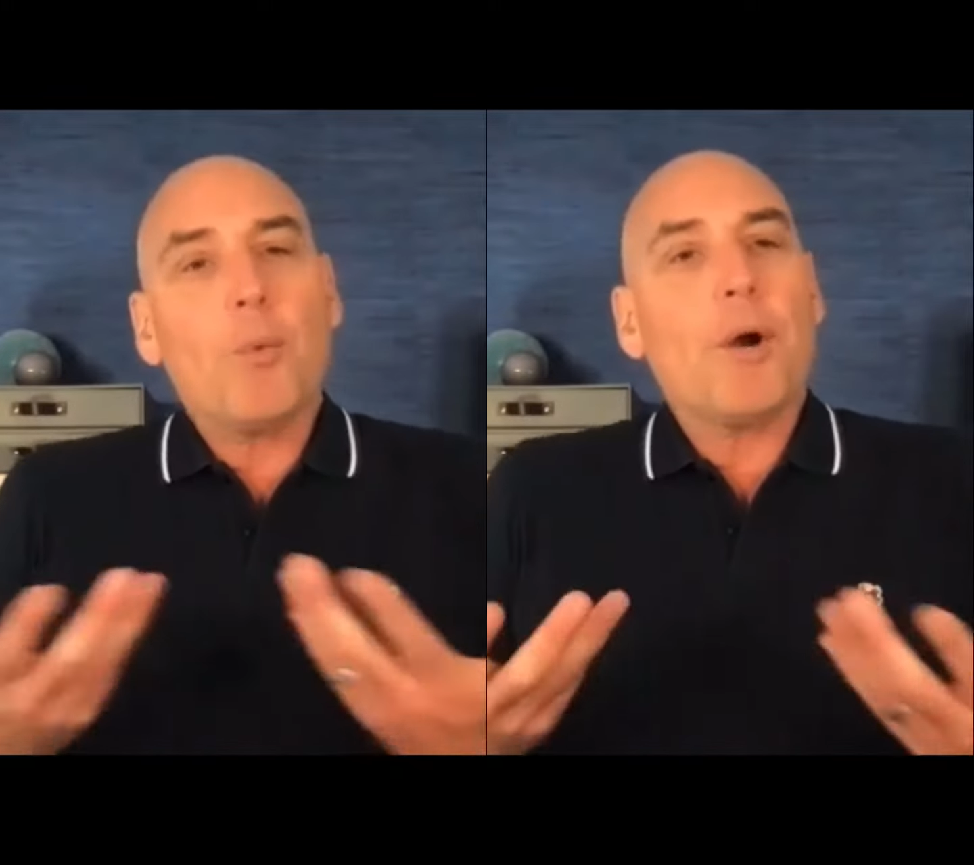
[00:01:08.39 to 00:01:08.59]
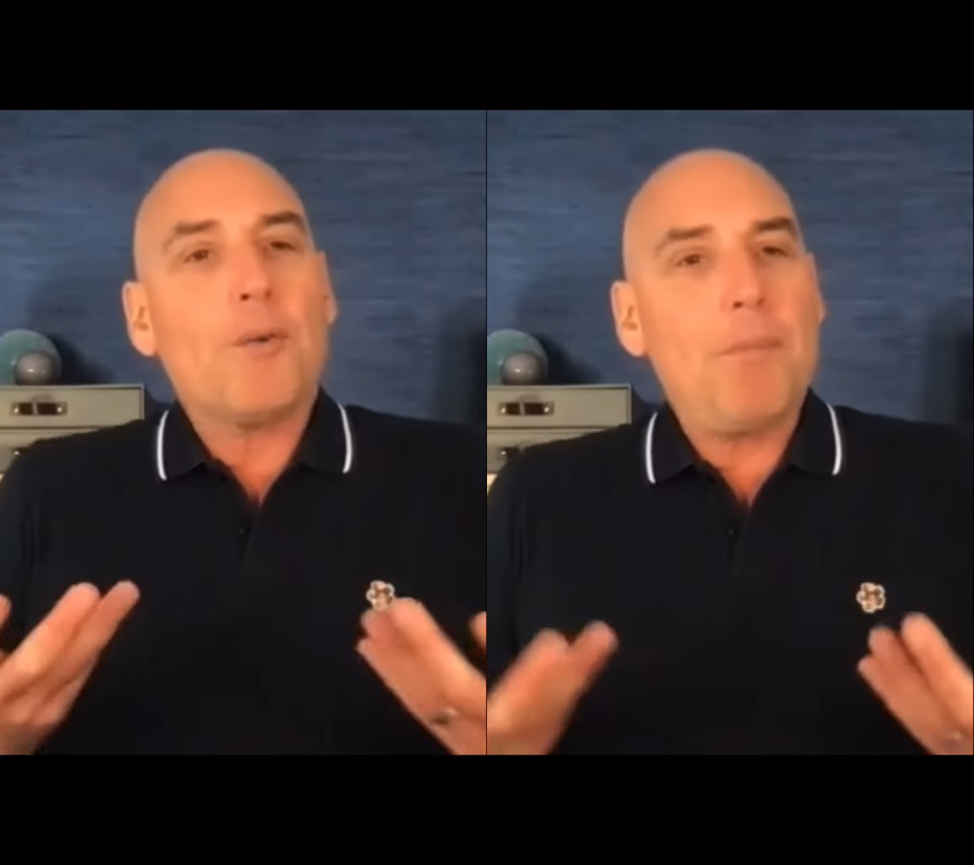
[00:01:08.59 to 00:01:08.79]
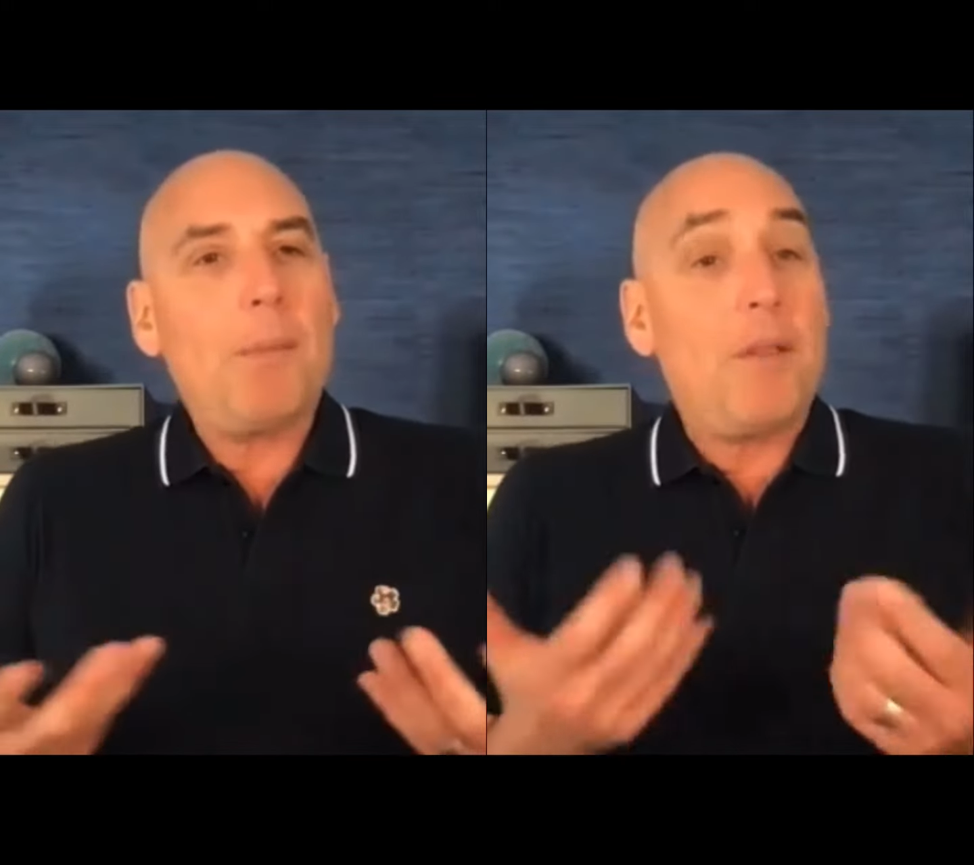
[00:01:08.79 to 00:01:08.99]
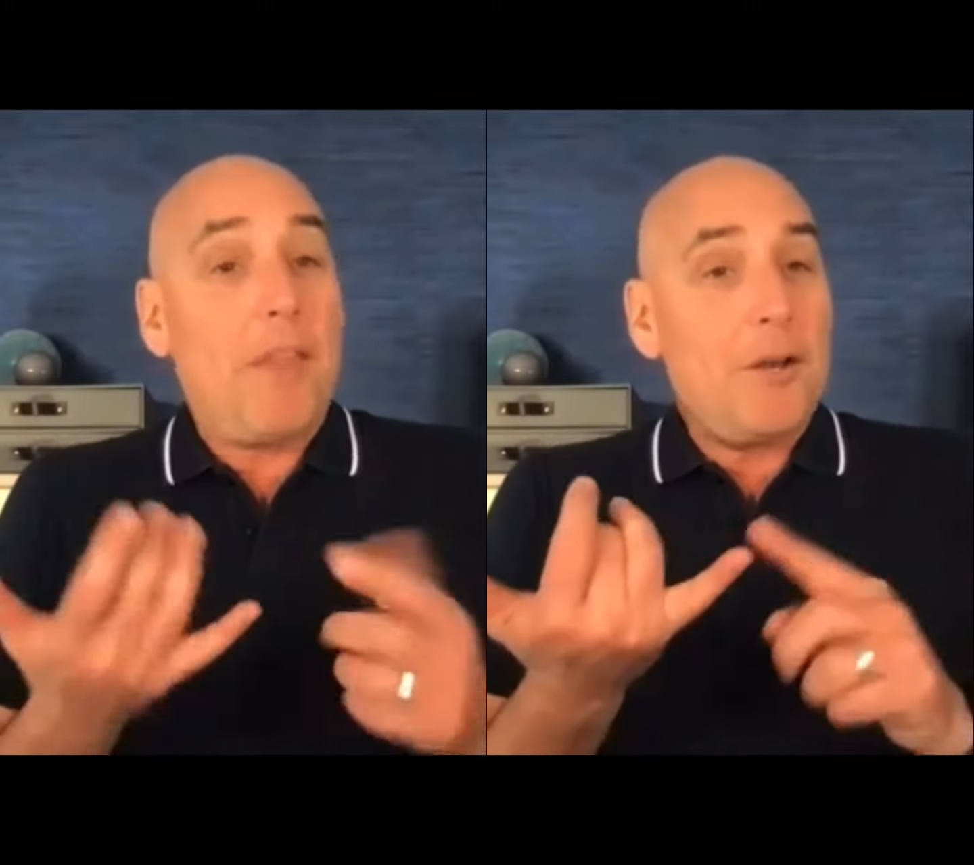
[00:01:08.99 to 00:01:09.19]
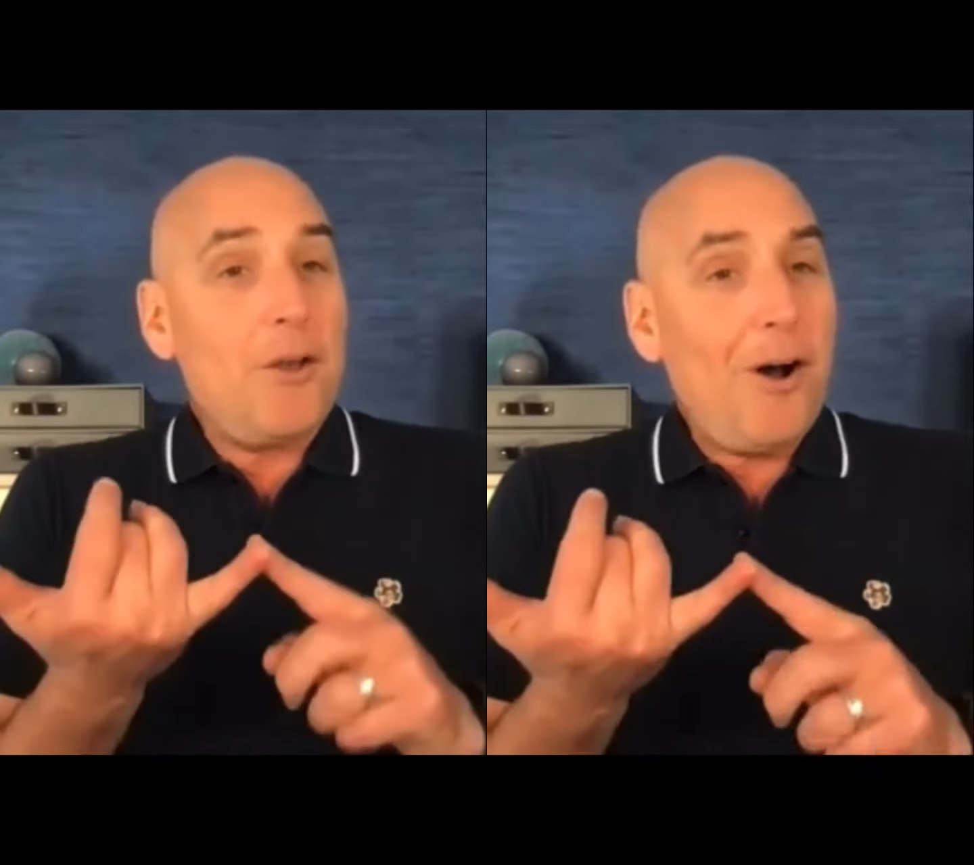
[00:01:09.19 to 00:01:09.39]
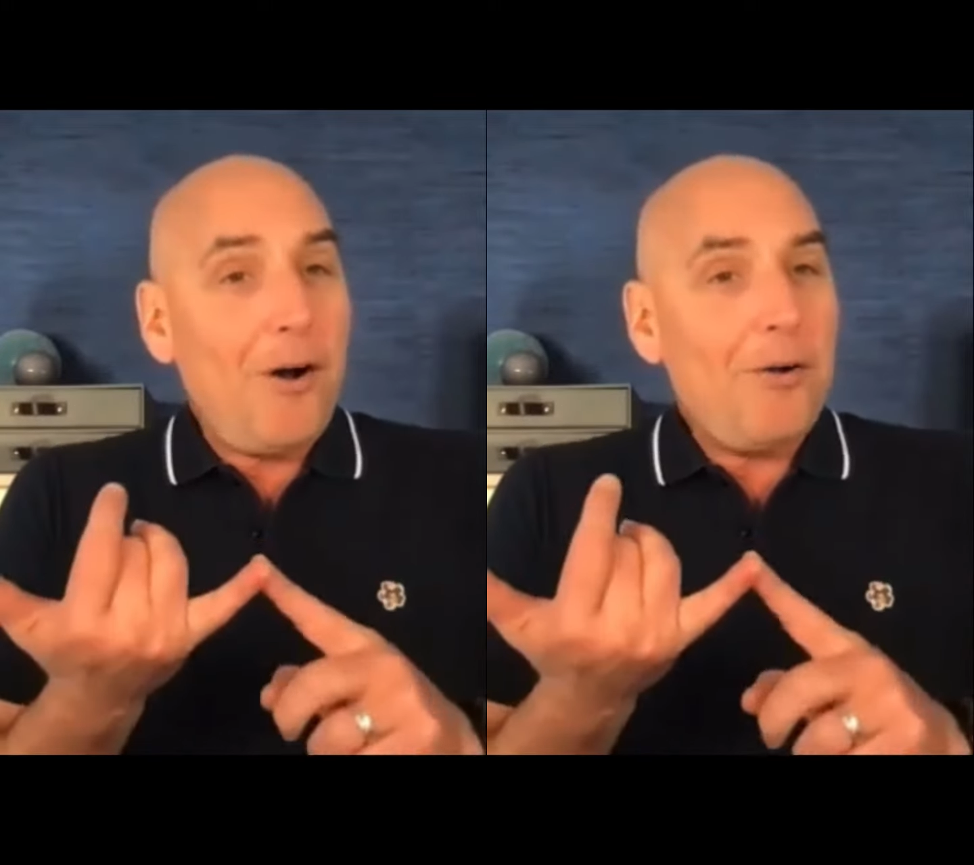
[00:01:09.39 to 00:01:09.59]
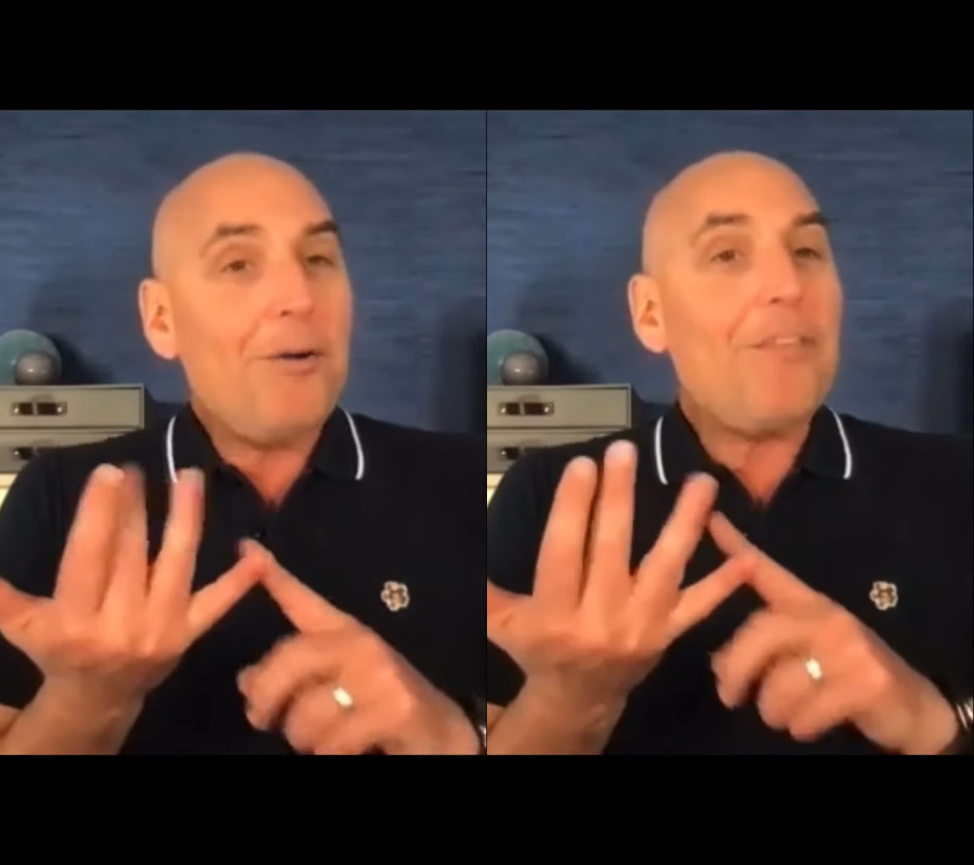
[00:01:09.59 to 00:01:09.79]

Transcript: to work with people they know,